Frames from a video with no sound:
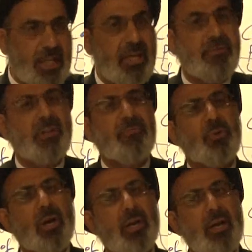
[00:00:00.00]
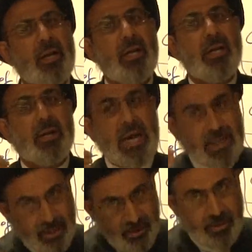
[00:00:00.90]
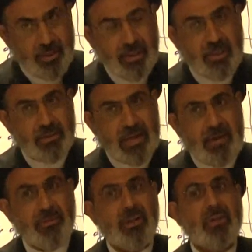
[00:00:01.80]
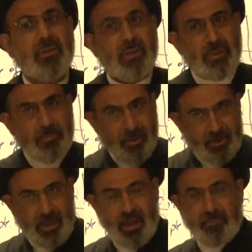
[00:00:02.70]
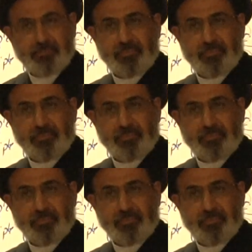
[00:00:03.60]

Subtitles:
Even if you are a regular traveler, put the